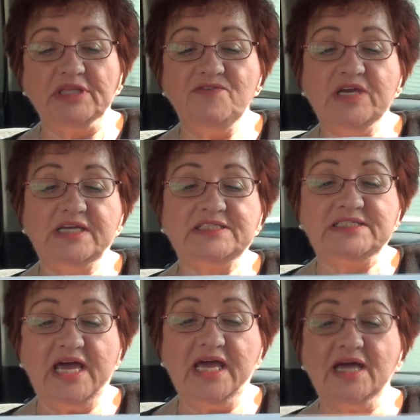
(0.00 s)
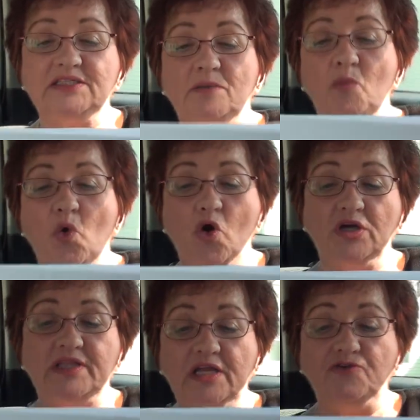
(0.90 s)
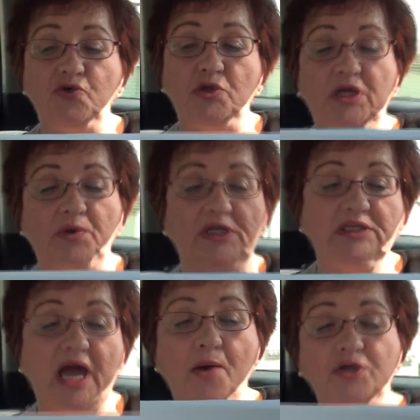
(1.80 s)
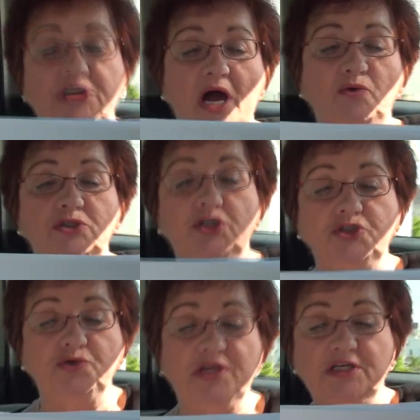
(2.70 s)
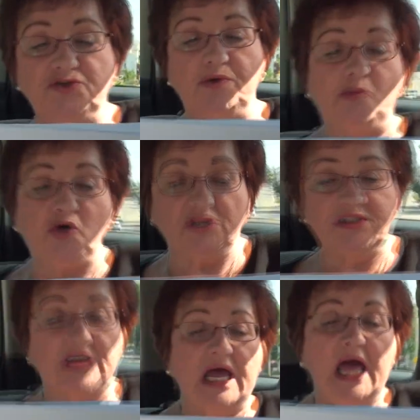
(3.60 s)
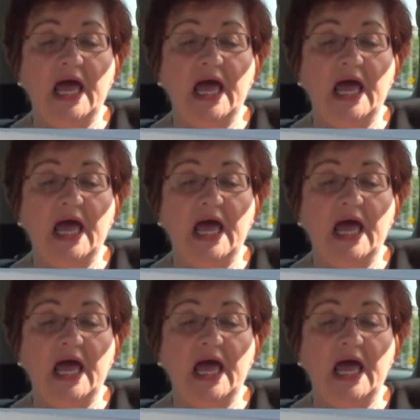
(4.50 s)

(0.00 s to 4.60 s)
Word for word: leaving its day as a morgue than a funereal carriage house to the history books.